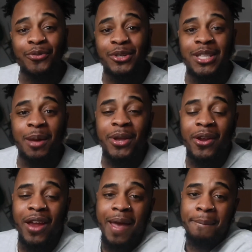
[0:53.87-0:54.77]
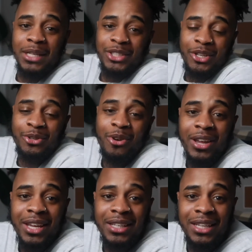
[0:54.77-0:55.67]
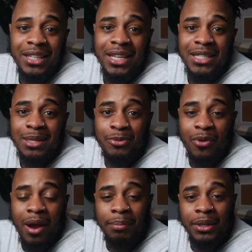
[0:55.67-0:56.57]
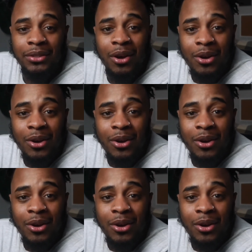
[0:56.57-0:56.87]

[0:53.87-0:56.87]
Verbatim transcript: your first time here at my channel, go ahead and hit that subscribe button.